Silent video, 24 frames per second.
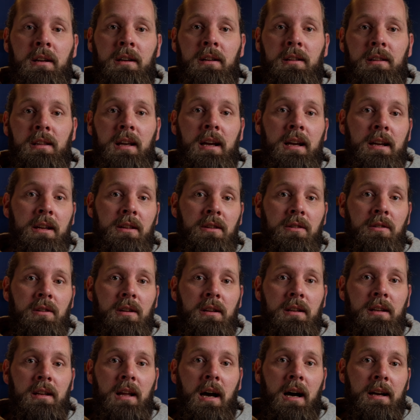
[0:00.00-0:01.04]
There you
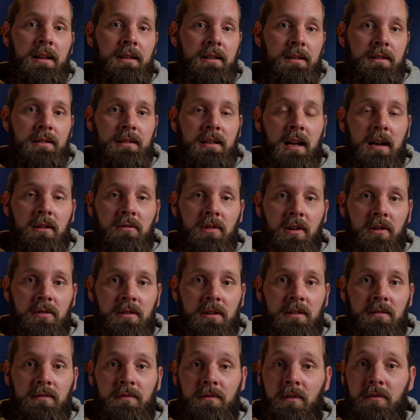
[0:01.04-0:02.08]
can either download
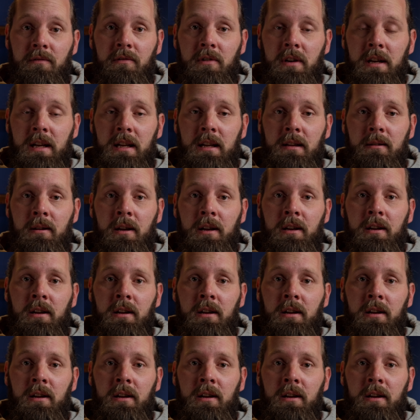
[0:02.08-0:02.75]
it for free,